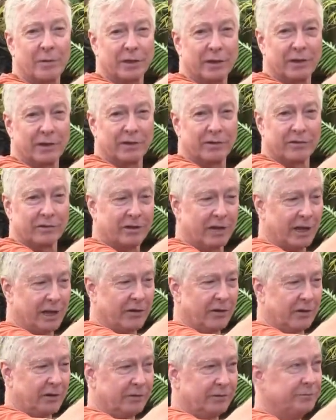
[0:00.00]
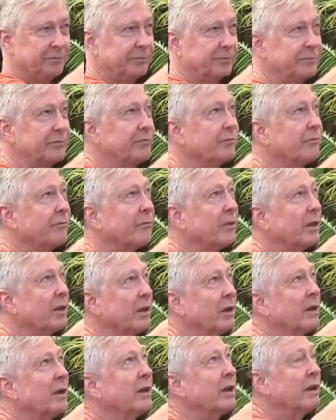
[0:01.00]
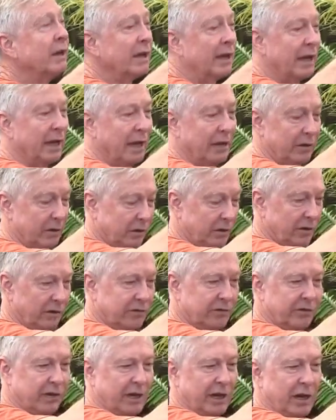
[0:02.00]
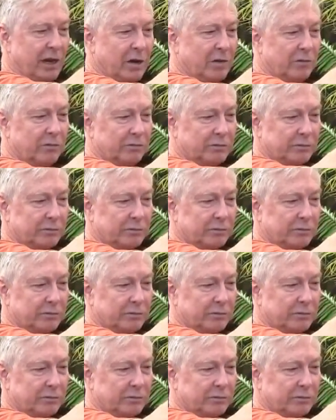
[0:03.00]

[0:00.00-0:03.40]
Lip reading: of years later, and you can see how